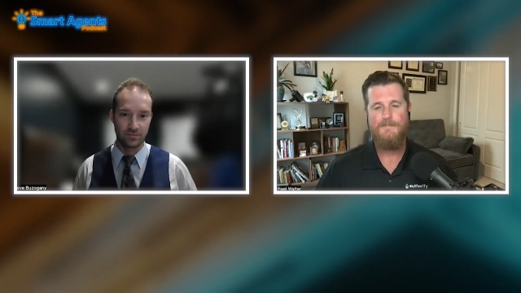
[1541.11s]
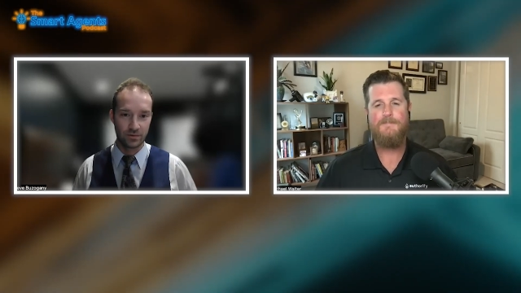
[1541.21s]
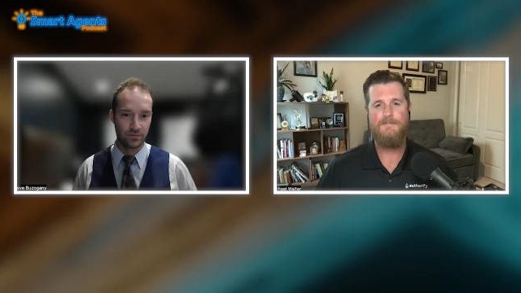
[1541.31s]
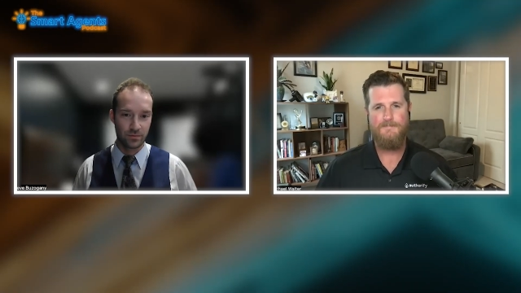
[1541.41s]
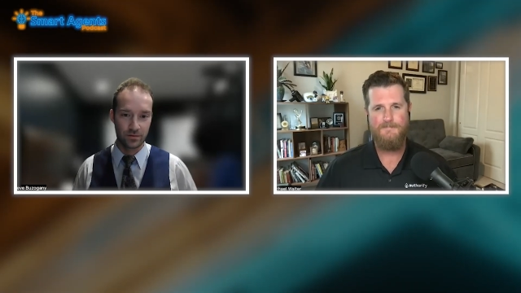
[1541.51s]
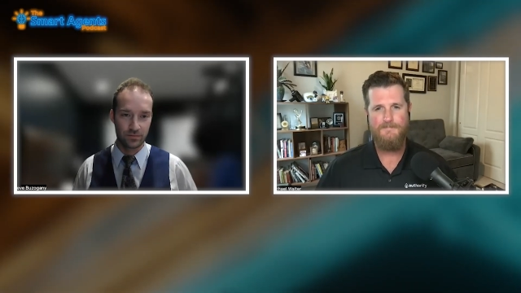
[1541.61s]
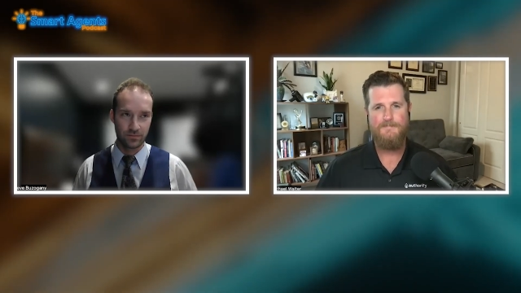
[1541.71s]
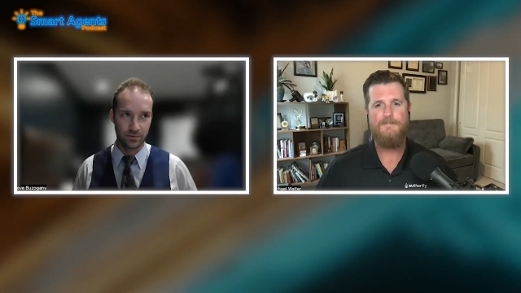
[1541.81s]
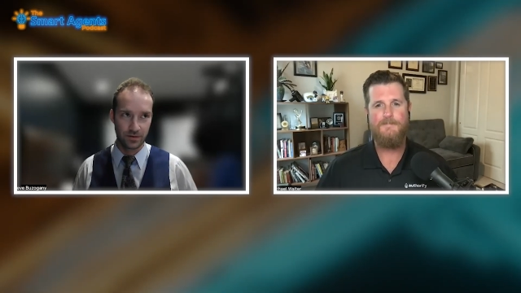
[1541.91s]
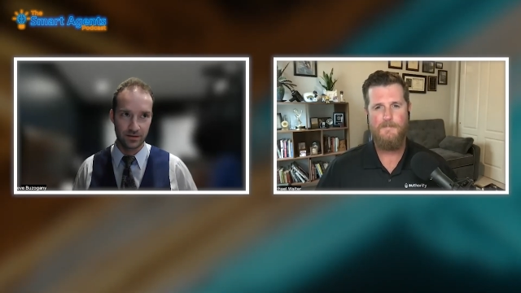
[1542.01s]

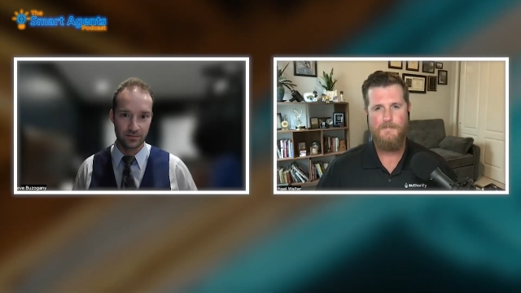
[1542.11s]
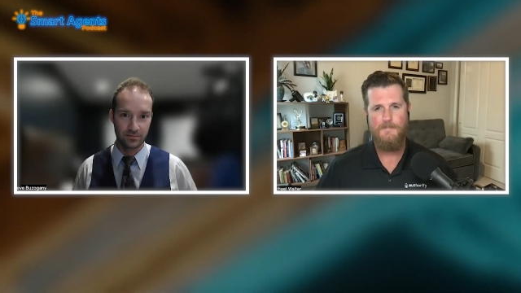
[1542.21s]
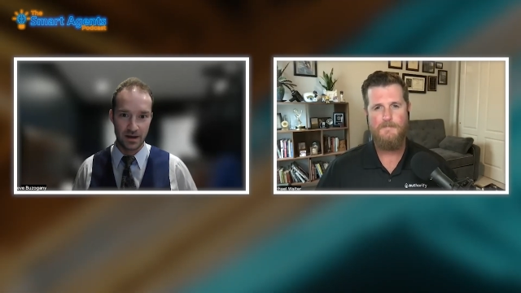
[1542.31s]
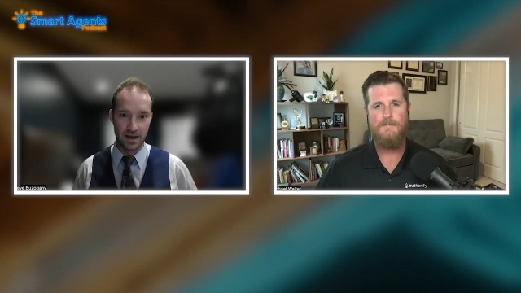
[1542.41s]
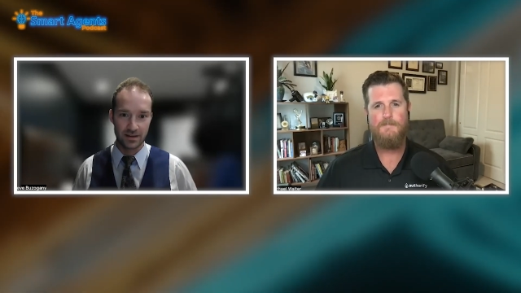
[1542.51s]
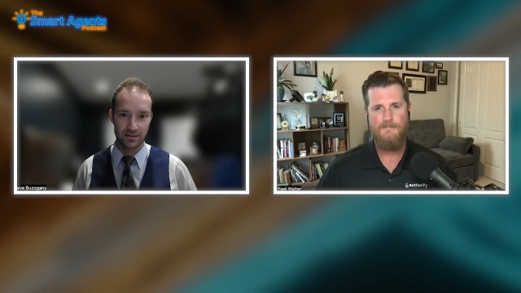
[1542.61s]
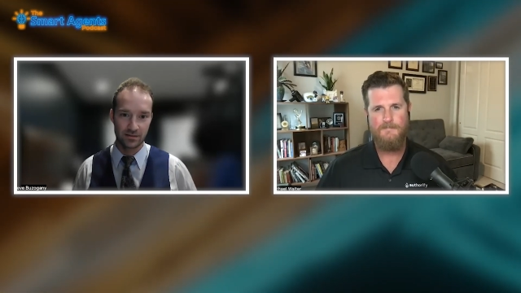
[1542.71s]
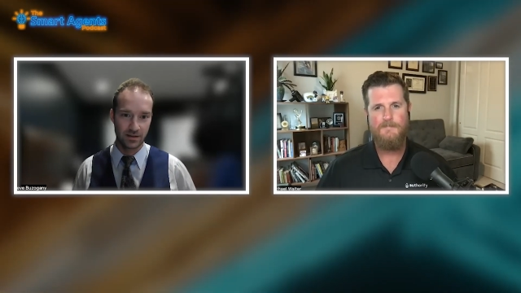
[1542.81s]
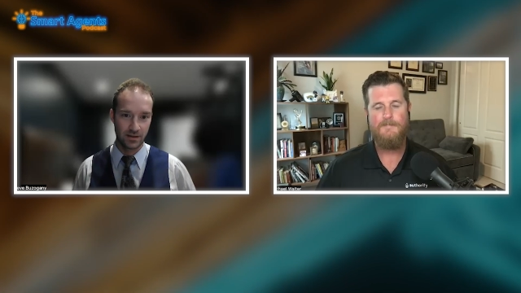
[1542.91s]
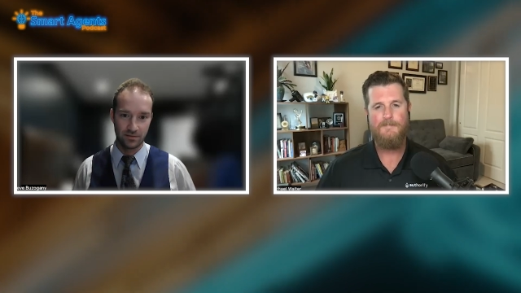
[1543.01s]
Speaker 1: 143 back
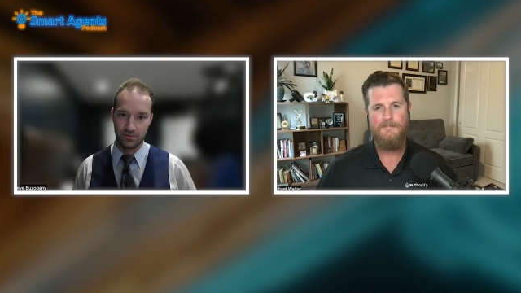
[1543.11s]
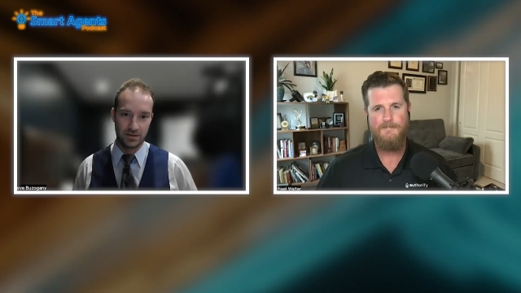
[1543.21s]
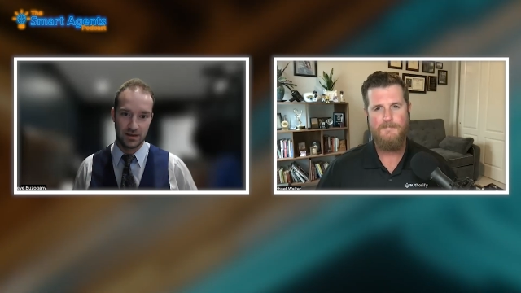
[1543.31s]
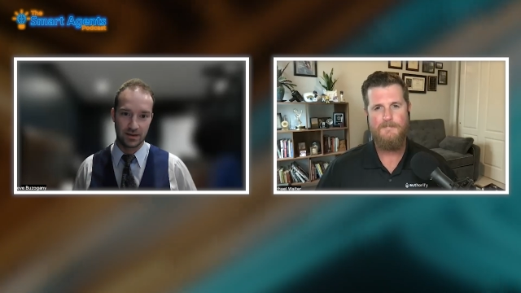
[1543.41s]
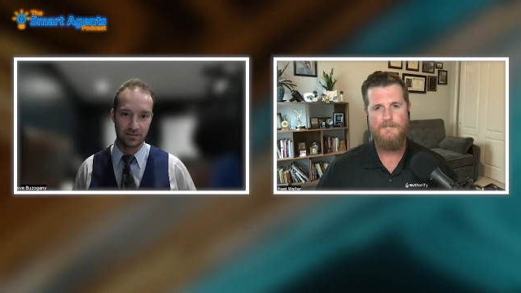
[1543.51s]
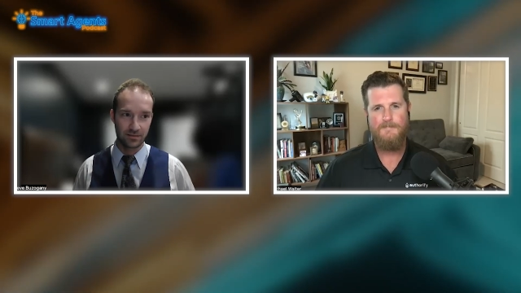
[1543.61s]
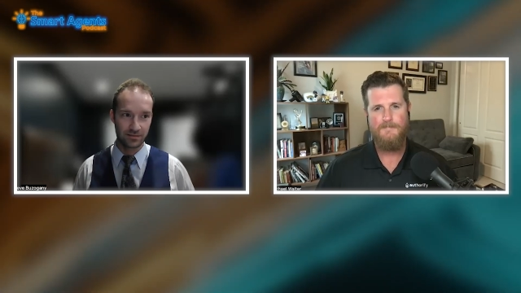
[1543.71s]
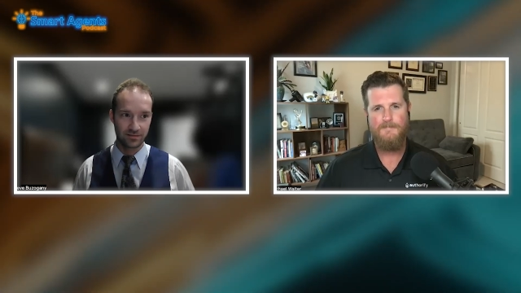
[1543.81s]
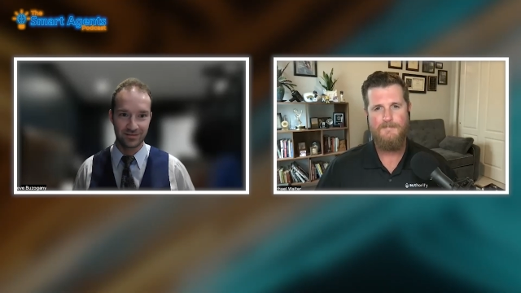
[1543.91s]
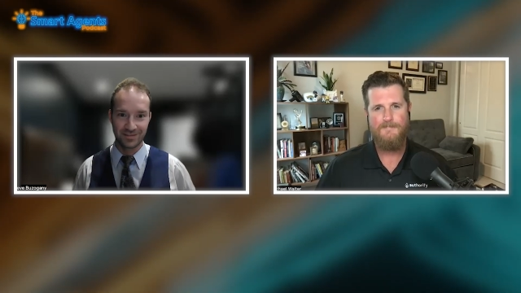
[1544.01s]
what's that
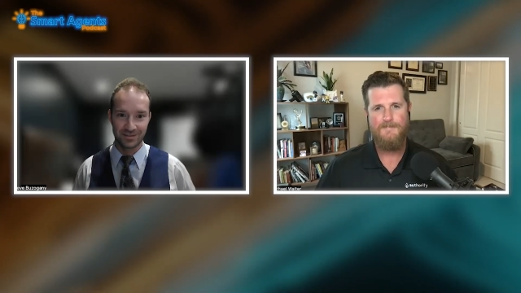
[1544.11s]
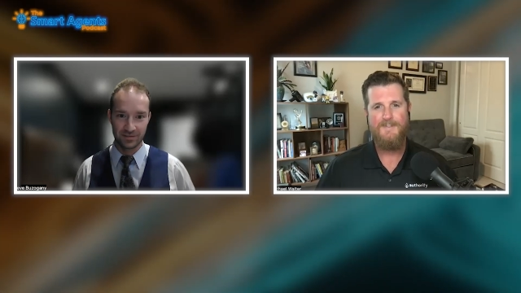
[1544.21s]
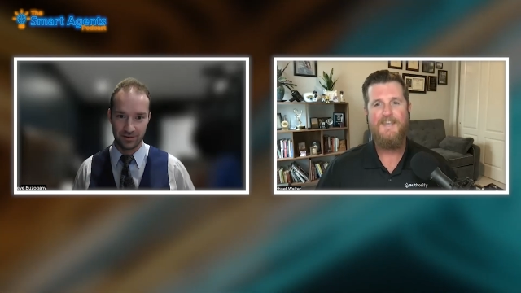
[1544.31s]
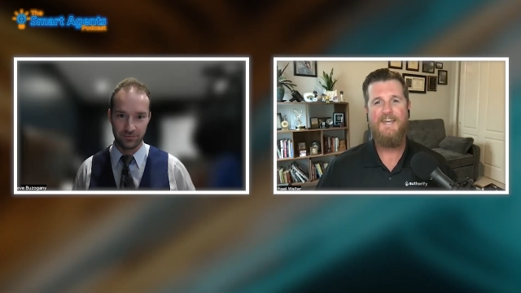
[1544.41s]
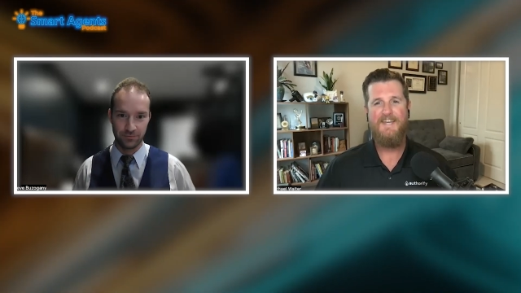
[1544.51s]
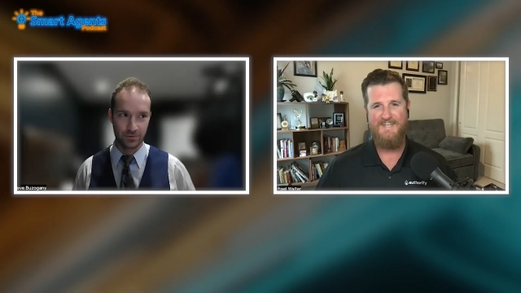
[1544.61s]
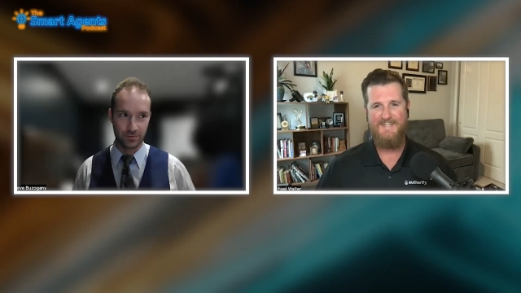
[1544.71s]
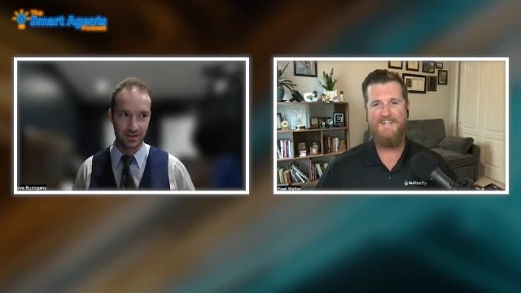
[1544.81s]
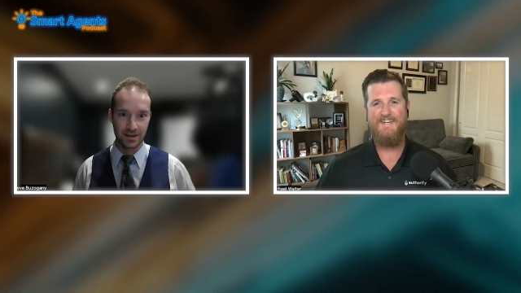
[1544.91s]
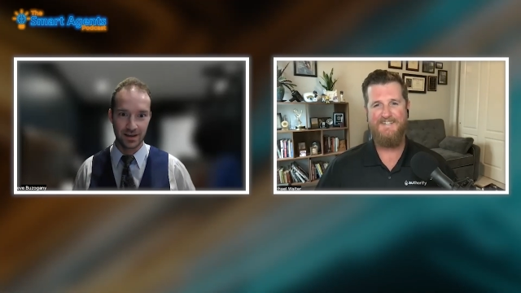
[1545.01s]
it's like
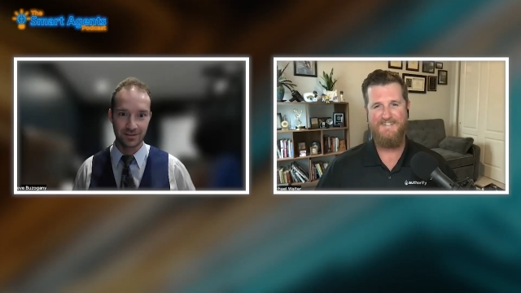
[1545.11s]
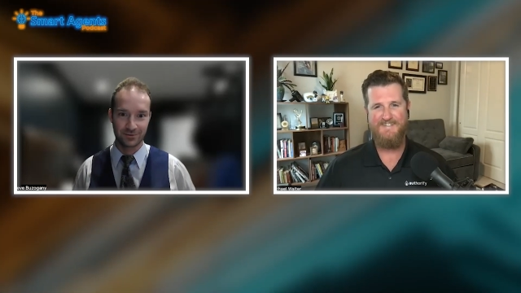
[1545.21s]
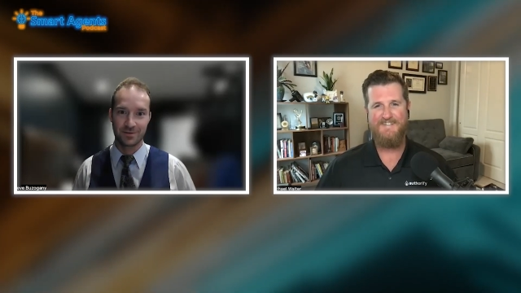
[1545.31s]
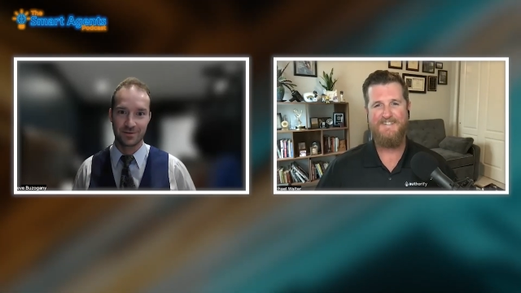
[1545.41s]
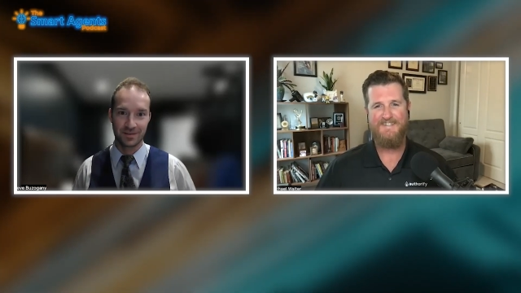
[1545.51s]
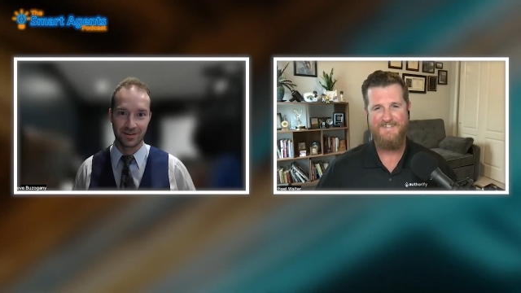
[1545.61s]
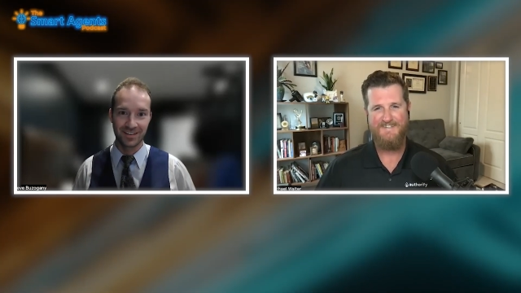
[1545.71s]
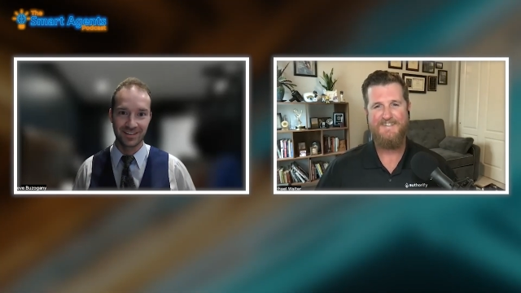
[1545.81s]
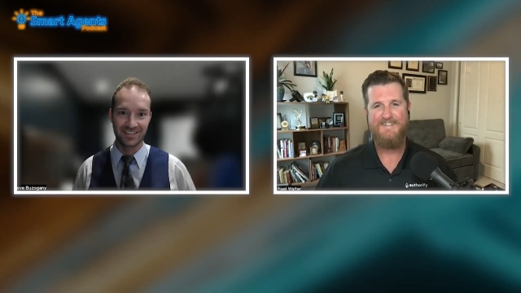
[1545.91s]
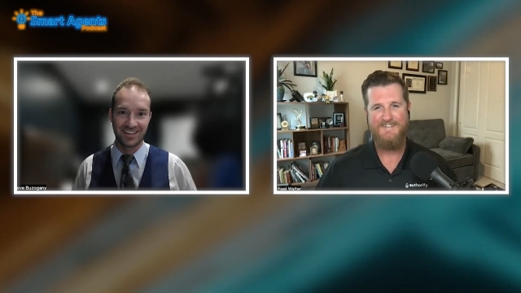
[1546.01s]
14x or something right